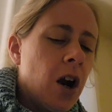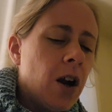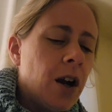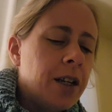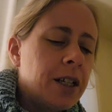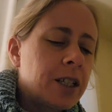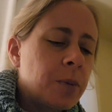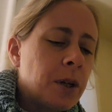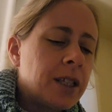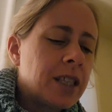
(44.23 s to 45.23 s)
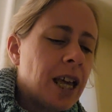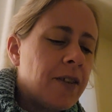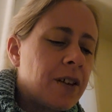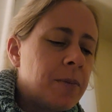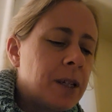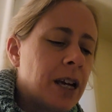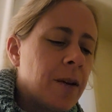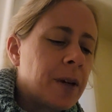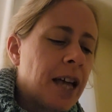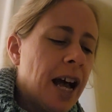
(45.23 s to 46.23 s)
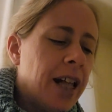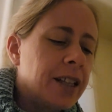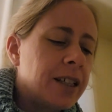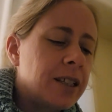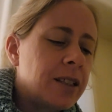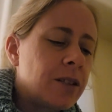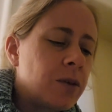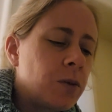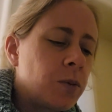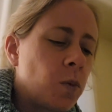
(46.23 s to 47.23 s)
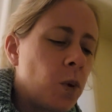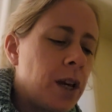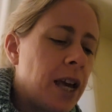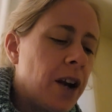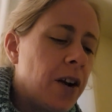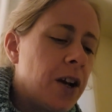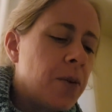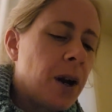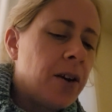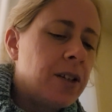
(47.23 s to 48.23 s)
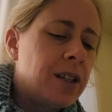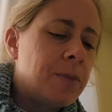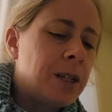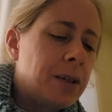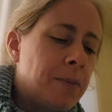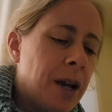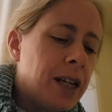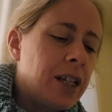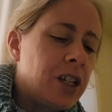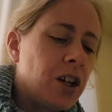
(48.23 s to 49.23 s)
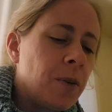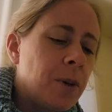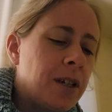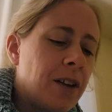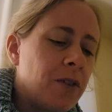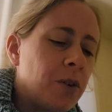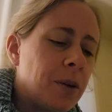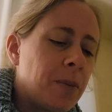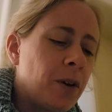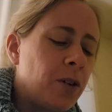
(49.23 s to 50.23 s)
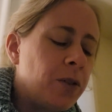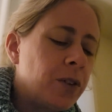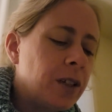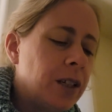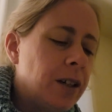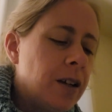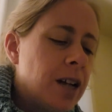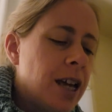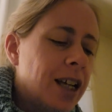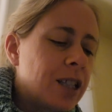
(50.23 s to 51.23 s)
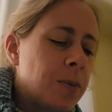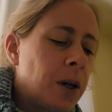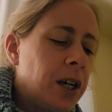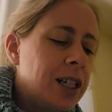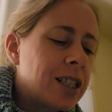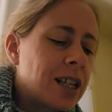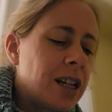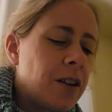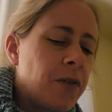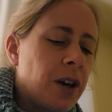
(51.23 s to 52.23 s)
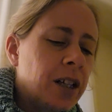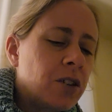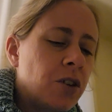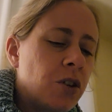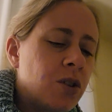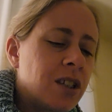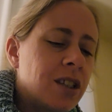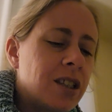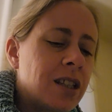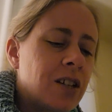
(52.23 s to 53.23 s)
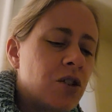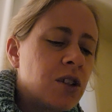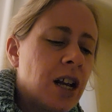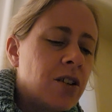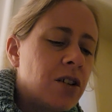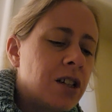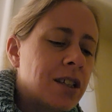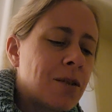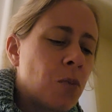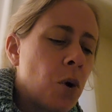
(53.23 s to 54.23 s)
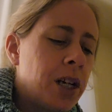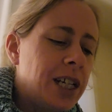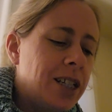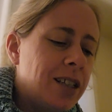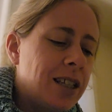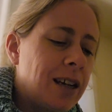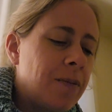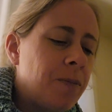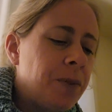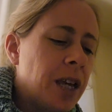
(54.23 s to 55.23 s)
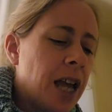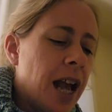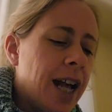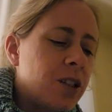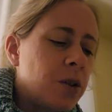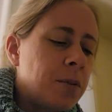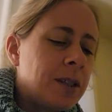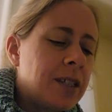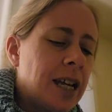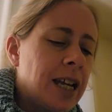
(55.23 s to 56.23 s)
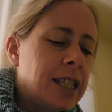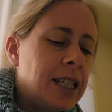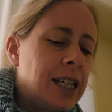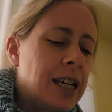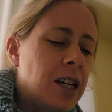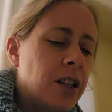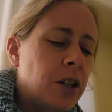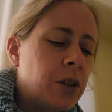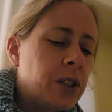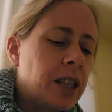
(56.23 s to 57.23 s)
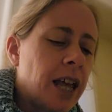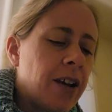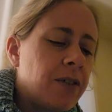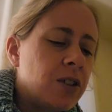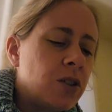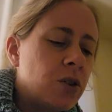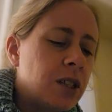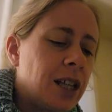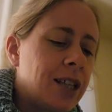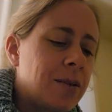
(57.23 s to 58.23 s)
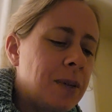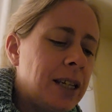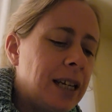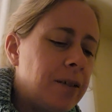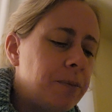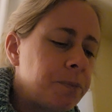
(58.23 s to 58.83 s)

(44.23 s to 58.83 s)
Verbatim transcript: Our unexpressed life can become a callus we carry around and manicure but never remove. Experience can, in effect, lose its essential tenderness and poignancy as we mistakenly conclude that life is losing its meaning.